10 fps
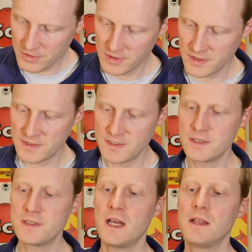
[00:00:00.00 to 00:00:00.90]
this
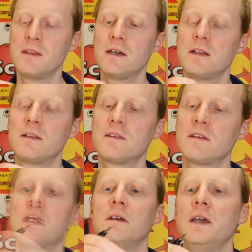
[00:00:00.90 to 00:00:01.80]
standard
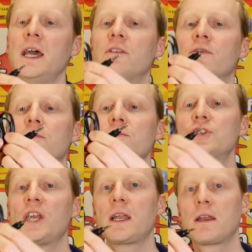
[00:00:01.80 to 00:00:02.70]
headphone
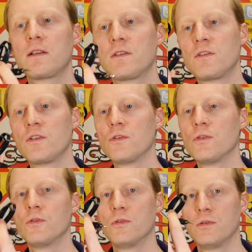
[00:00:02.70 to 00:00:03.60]
jack
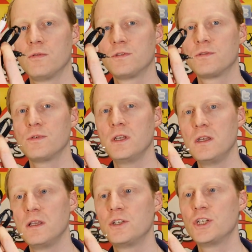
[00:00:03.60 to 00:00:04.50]
to
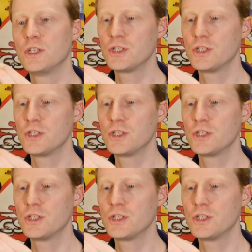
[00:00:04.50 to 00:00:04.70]
3 cinch